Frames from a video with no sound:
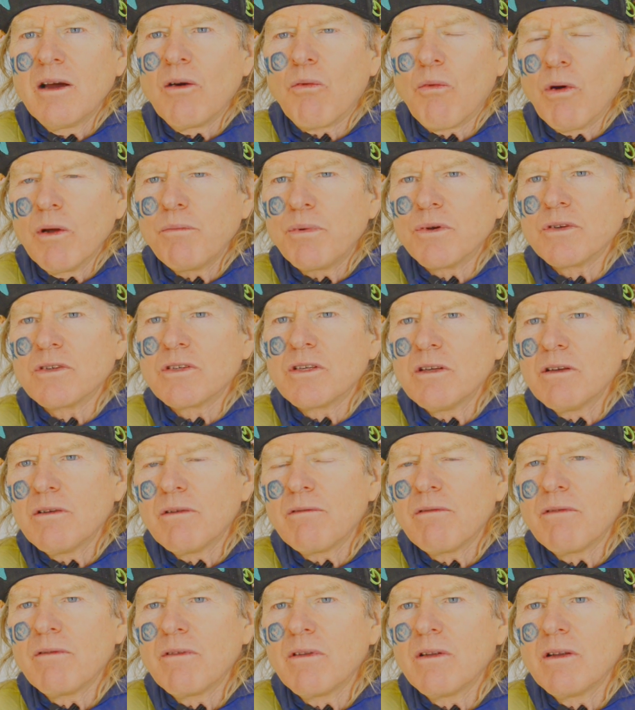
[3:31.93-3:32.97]
1% of
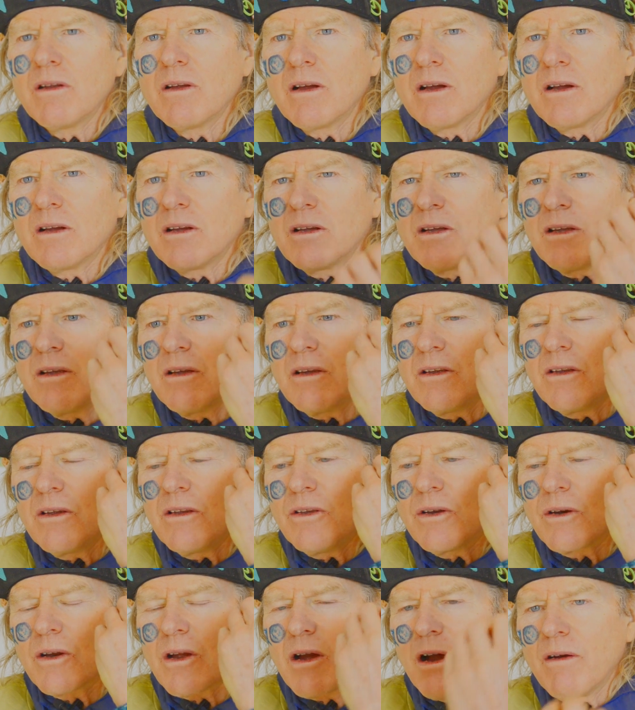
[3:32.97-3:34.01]

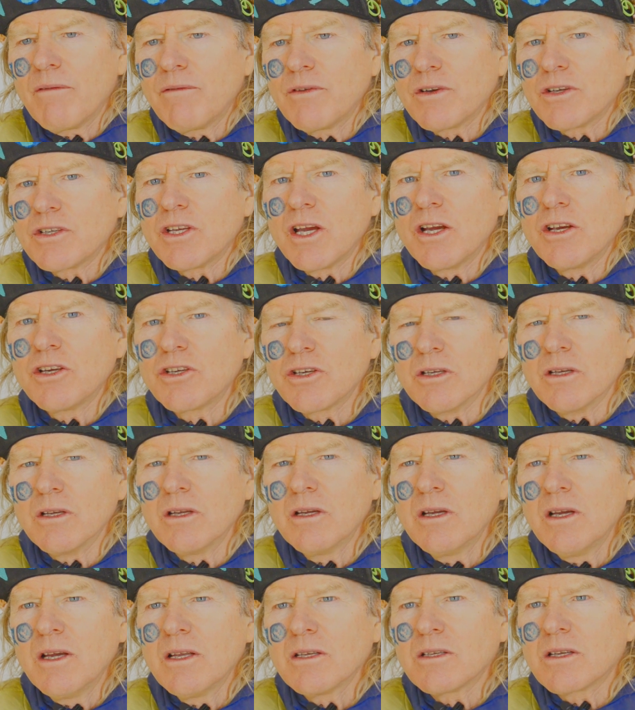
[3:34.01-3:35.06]
your conversation
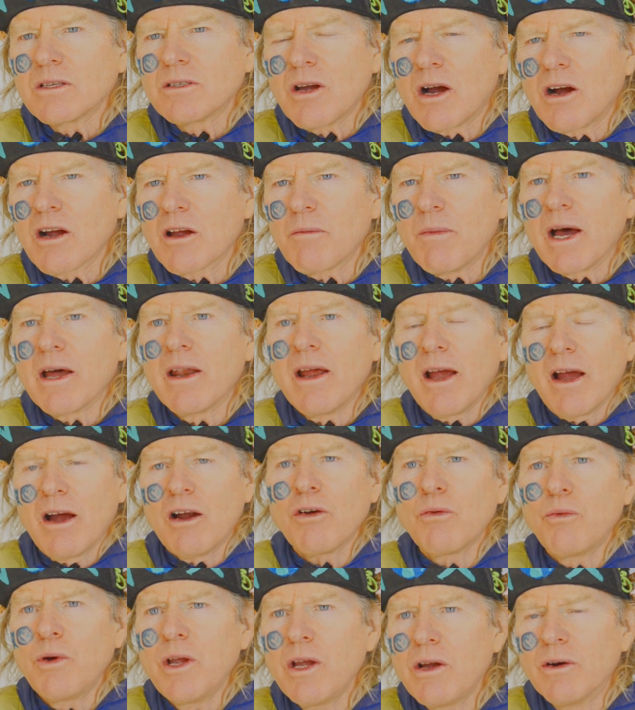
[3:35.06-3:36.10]
to talk about how
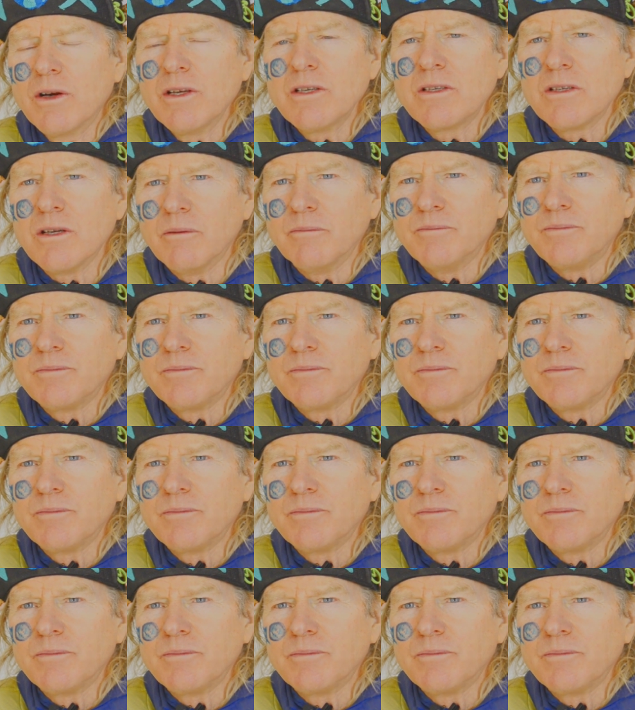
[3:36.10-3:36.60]
are we going to